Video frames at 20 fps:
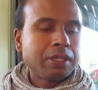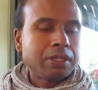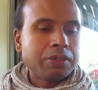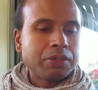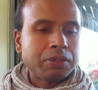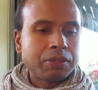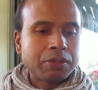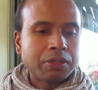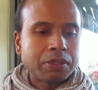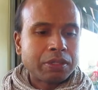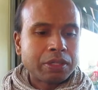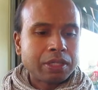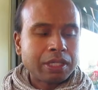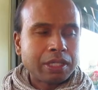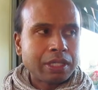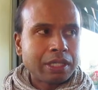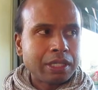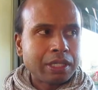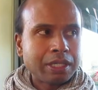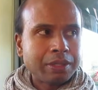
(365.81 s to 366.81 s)
or
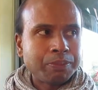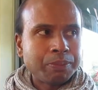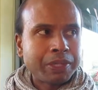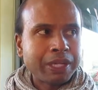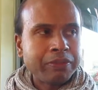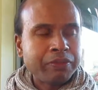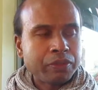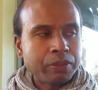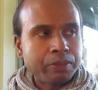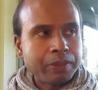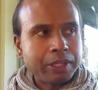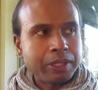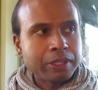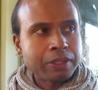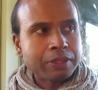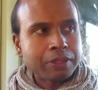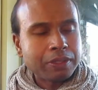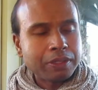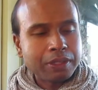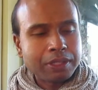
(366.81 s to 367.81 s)
uh, pray for a
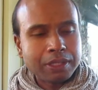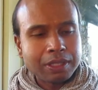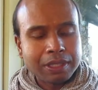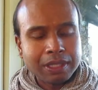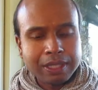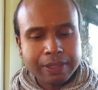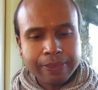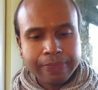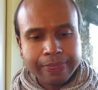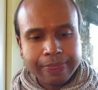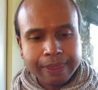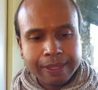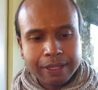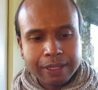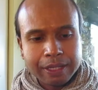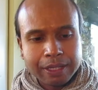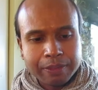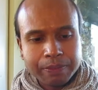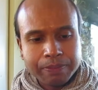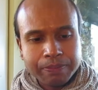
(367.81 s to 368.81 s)
miracle
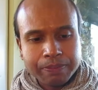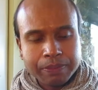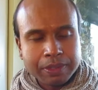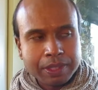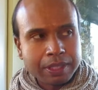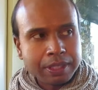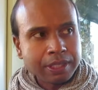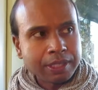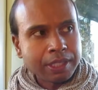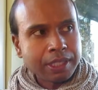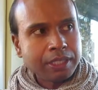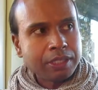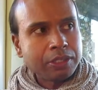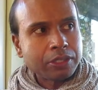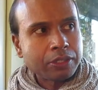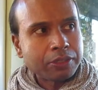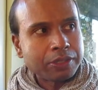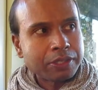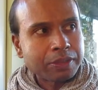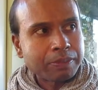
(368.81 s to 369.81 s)
um, to see
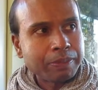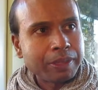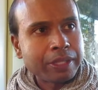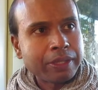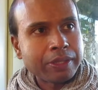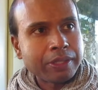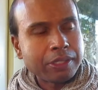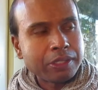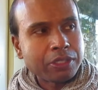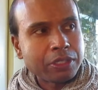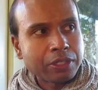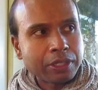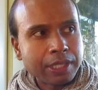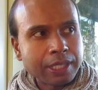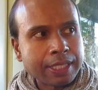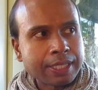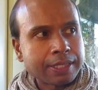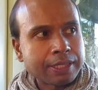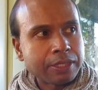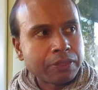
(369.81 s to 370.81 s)
john smith the
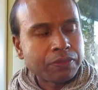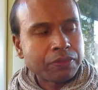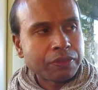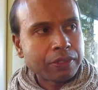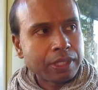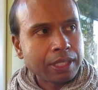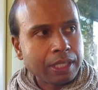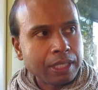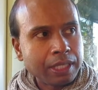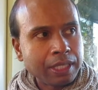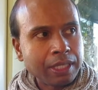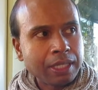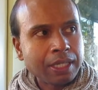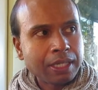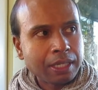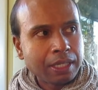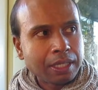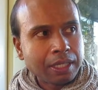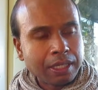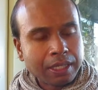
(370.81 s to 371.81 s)
journalist differently
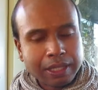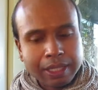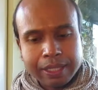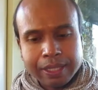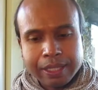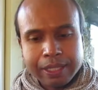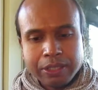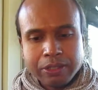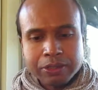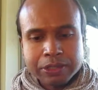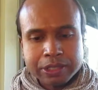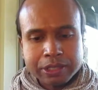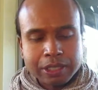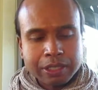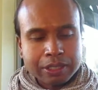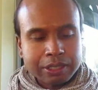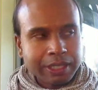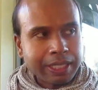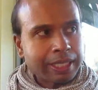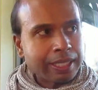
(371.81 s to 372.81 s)
and then you'll
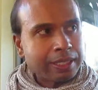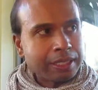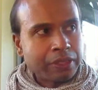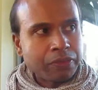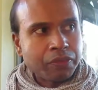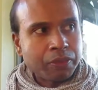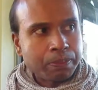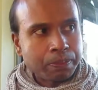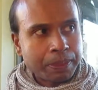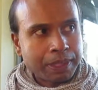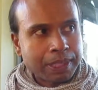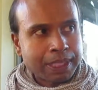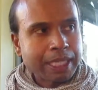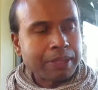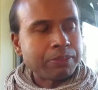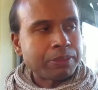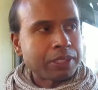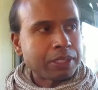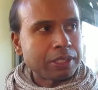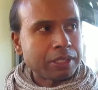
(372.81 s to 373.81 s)
start to get a different
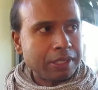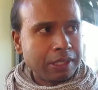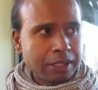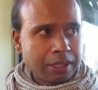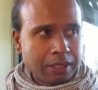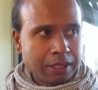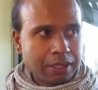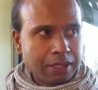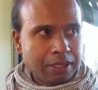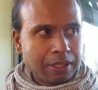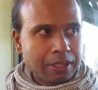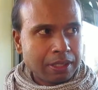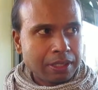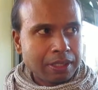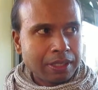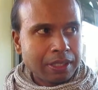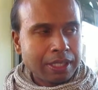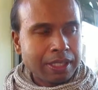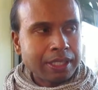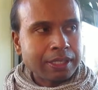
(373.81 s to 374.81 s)
perception
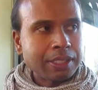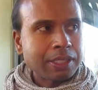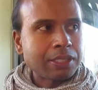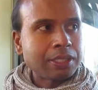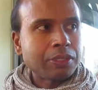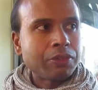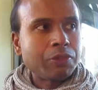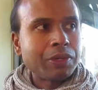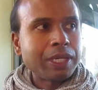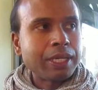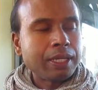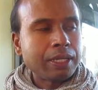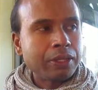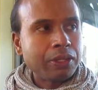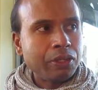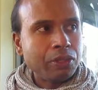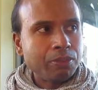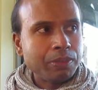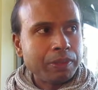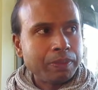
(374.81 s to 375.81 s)
that that's just a regular
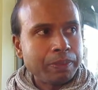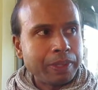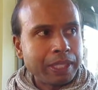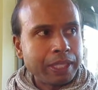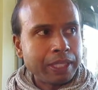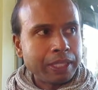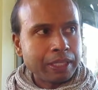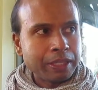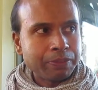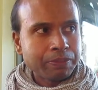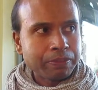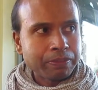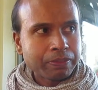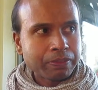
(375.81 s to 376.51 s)
human being.